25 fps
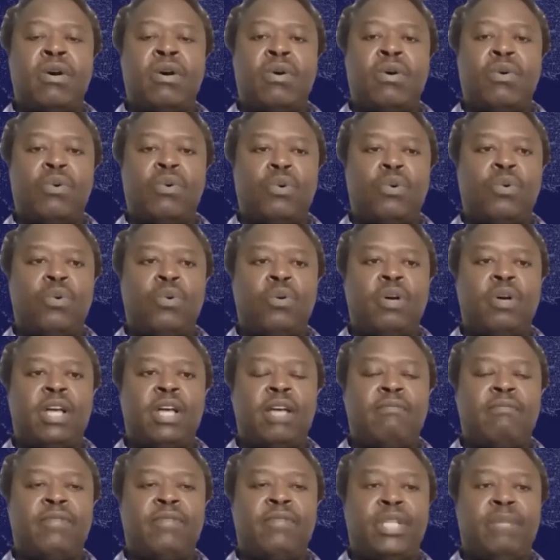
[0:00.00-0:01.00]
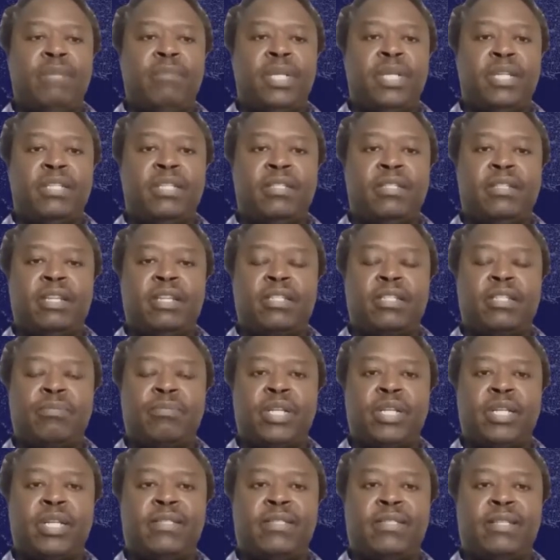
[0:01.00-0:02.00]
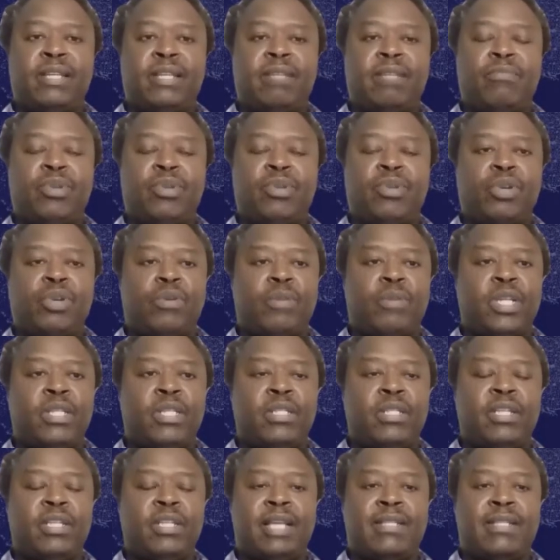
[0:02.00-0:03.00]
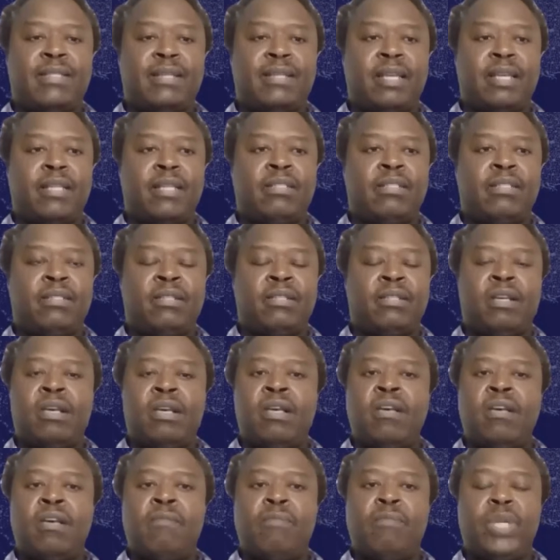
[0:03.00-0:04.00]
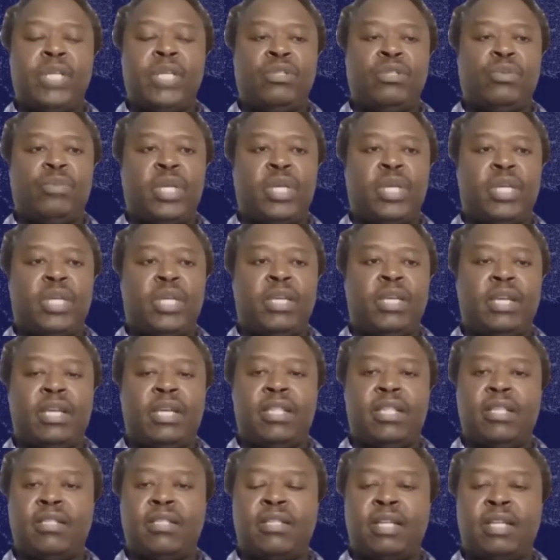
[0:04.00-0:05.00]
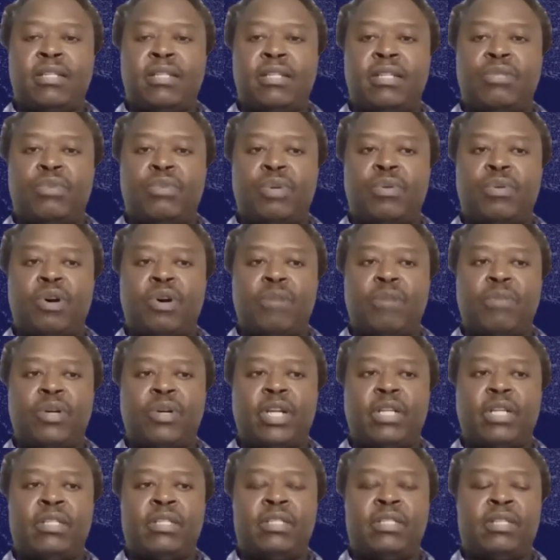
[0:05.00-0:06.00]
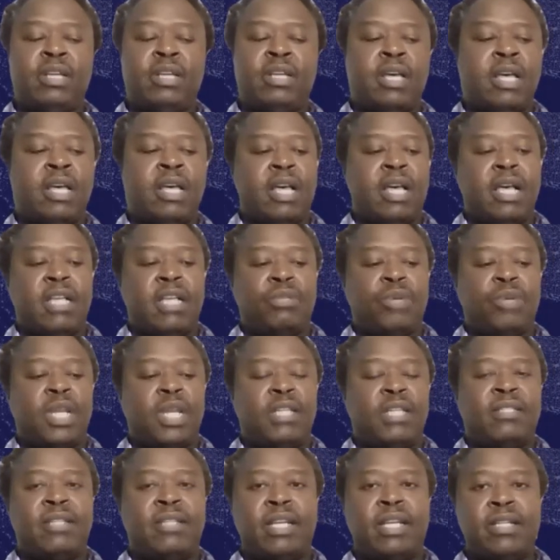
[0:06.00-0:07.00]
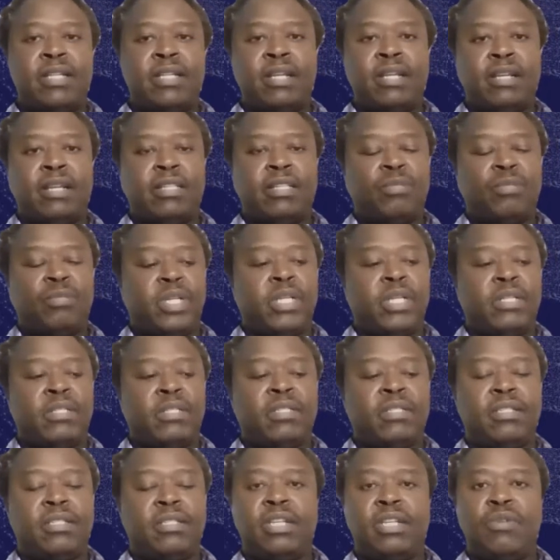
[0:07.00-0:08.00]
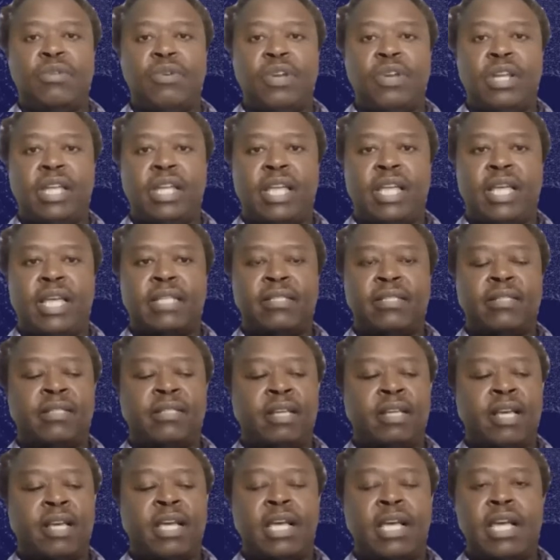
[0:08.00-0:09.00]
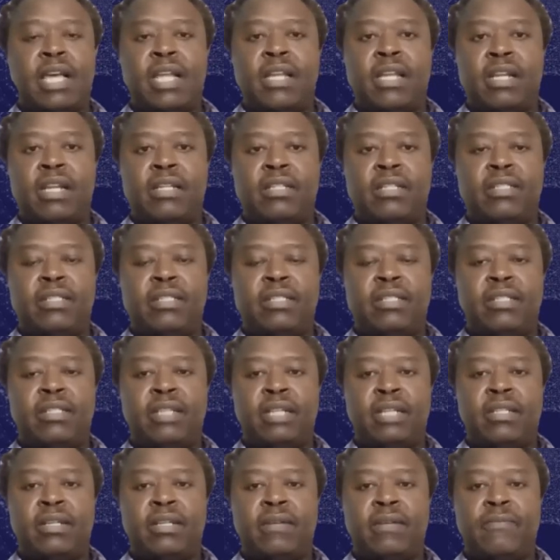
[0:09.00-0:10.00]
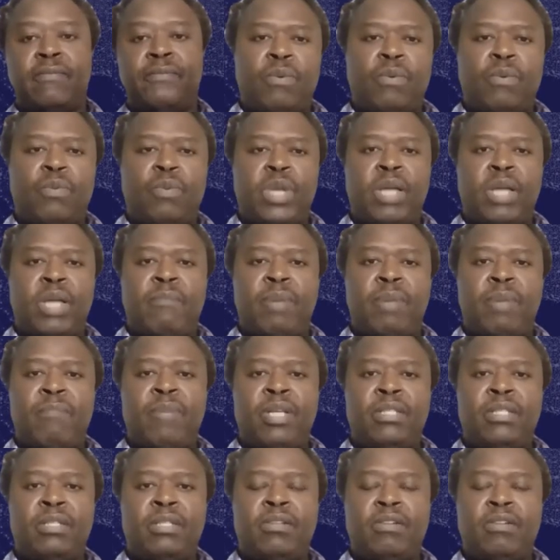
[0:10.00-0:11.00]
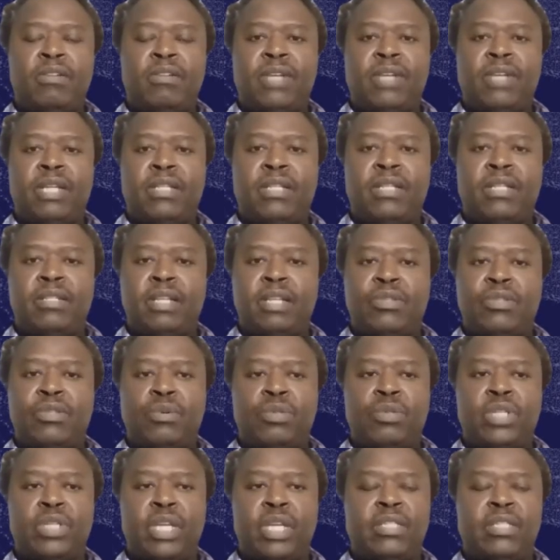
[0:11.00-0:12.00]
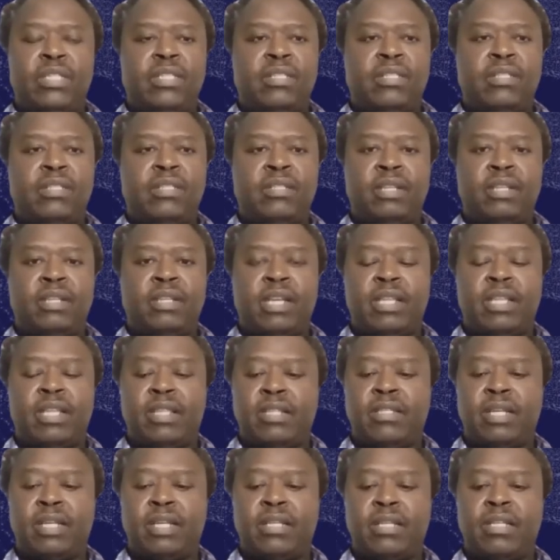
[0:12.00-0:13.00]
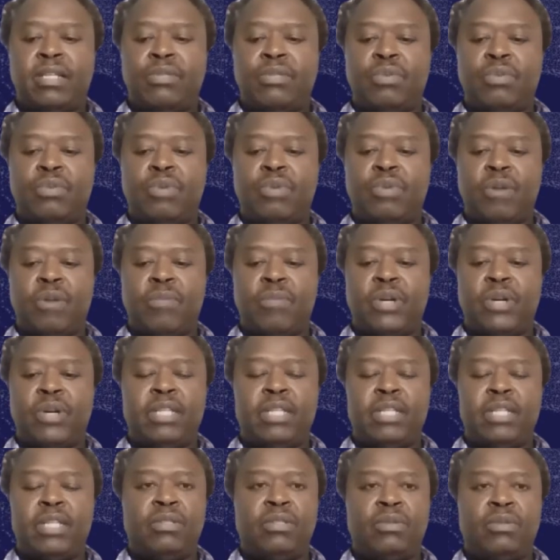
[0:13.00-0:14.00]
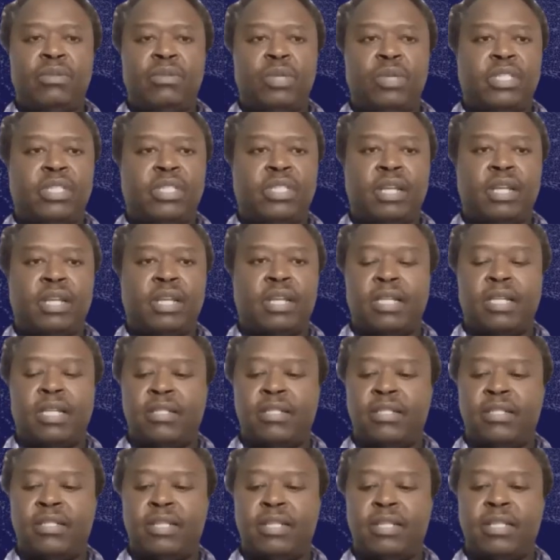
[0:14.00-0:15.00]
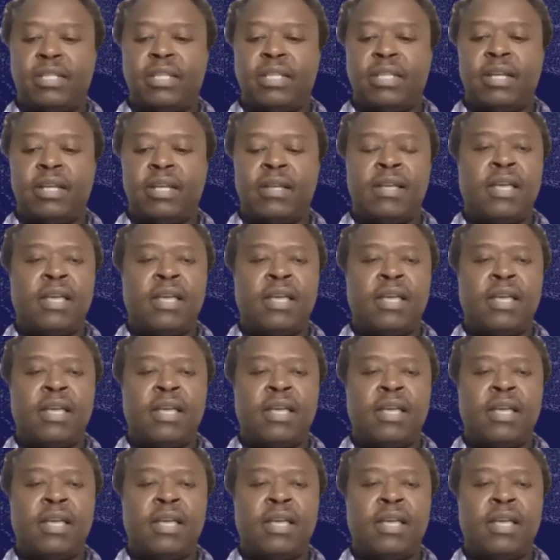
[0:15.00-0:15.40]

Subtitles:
who have deep industry experience in procurement and sales, B2B, in the sectors where we operate, as well as technical experience in oil and gas and electricity sector. We are members of industry associations in the sectors where we operate, which is the electricity sector